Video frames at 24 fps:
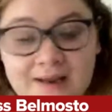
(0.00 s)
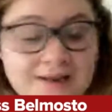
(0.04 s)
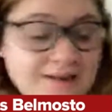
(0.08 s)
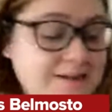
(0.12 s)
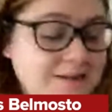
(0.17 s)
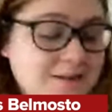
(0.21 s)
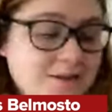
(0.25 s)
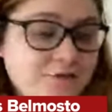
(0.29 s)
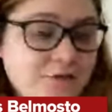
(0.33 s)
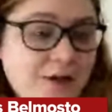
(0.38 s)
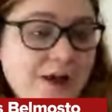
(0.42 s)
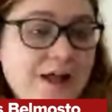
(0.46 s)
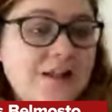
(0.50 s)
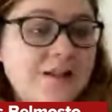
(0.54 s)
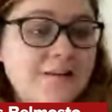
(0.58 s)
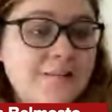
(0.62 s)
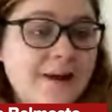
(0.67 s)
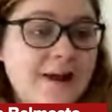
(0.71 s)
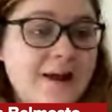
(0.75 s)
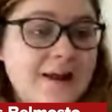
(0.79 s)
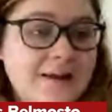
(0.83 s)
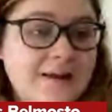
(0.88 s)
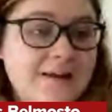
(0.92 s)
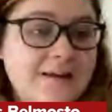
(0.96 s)
is
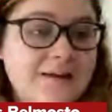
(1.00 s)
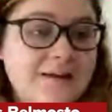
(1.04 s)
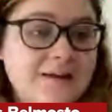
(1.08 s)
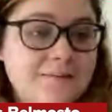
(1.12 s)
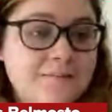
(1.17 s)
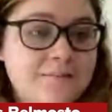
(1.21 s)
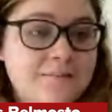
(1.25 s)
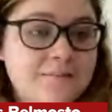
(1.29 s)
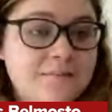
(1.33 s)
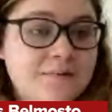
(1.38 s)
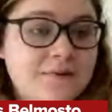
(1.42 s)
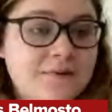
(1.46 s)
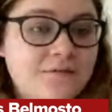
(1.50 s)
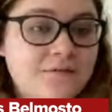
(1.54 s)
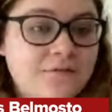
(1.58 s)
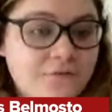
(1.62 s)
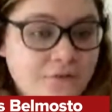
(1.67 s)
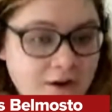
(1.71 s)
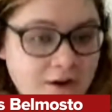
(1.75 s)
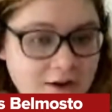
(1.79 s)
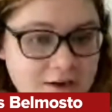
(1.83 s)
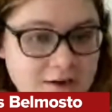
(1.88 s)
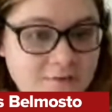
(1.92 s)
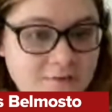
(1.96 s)
Valimaki
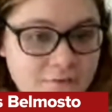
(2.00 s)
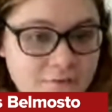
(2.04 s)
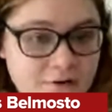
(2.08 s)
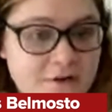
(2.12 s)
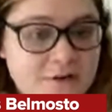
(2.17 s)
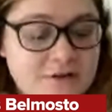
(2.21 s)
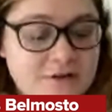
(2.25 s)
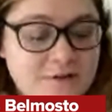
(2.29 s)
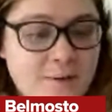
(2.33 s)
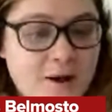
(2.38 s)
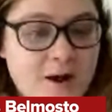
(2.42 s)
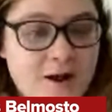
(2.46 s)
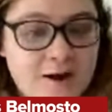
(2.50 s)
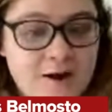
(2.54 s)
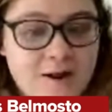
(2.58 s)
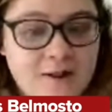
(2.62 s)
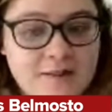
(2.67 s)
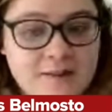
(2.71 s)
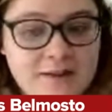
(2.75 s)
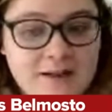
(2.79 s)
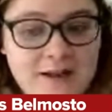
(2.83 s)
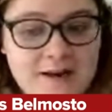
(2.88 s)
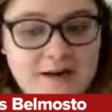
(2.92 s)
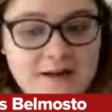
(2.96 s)
fighting for a spot
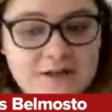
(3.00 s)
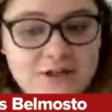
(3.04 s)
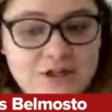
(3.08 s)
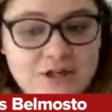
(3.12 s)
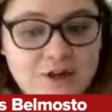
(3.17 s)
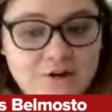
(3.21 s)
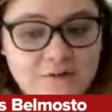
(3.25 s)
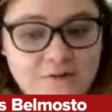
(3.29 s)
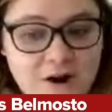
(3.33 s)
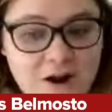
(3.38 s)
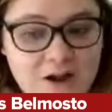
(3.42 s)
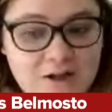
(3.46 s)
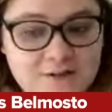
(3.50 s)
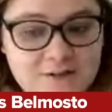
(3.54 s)
on the NHL